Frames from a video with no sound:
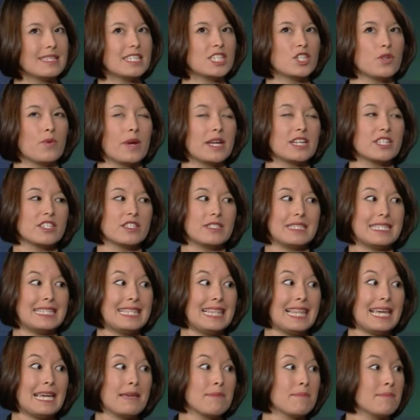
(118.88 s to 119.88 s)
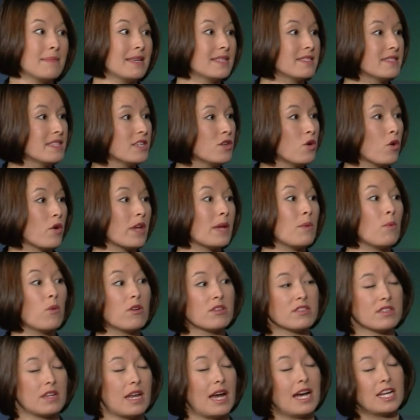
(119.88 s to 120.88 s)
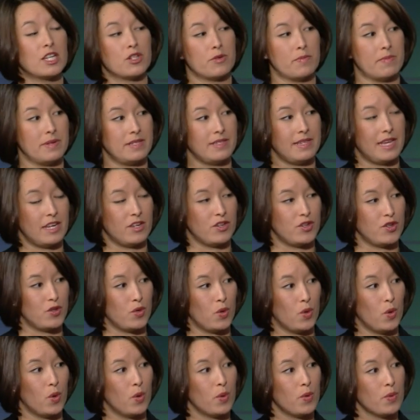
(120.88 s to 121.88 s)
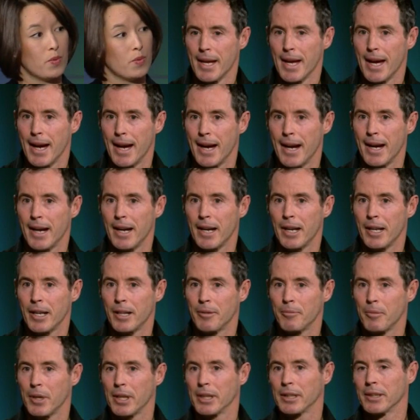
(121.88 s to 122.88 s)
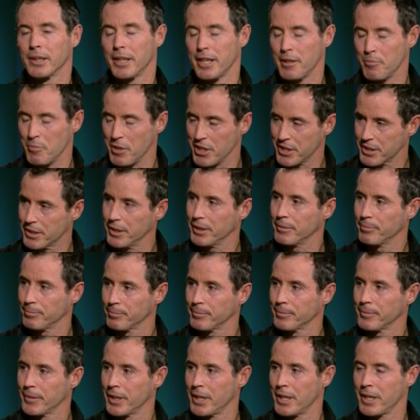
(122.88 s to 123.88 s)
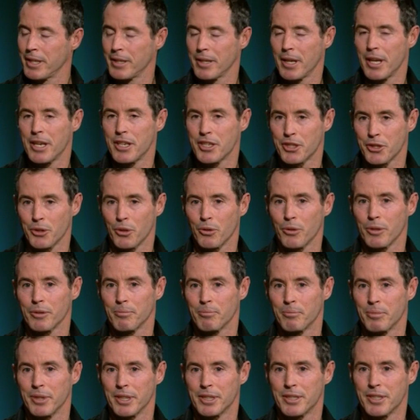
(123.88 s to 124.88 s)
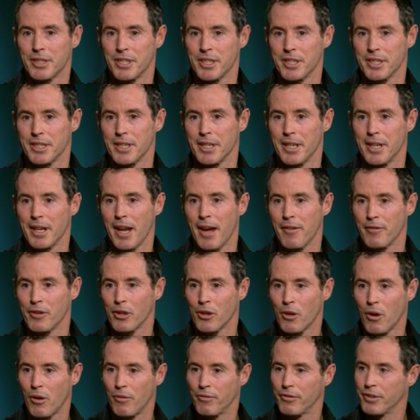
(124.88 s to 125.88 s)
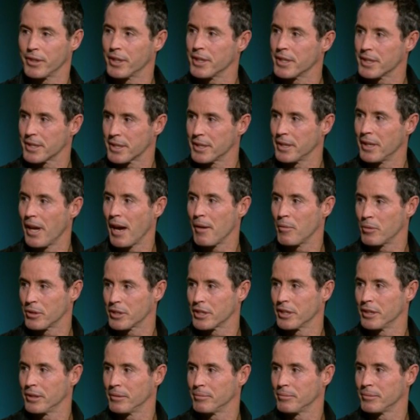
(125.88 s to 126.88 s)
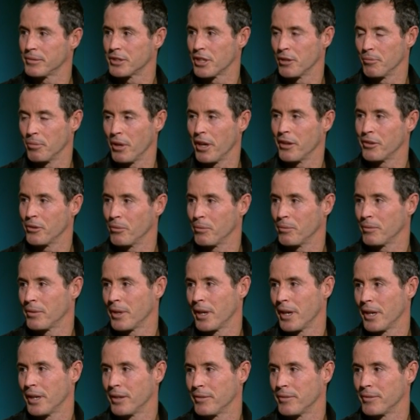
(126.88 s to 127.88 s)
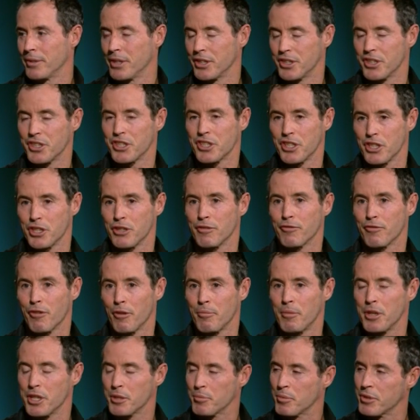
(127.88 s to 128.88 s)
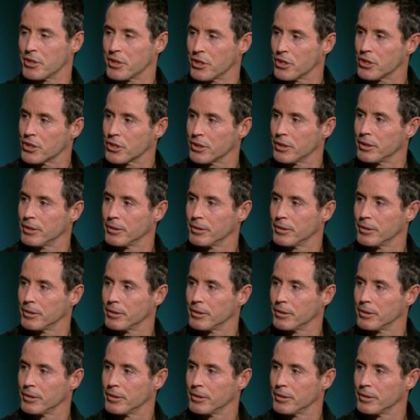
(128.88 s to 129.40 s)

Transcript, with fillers: situation, did Leigh miss it or he wasn't 100% sure? Uh, Leigh missed it he, he saw it, but just didn't have the confidence in able to, to blow the, uh, the decision from his position.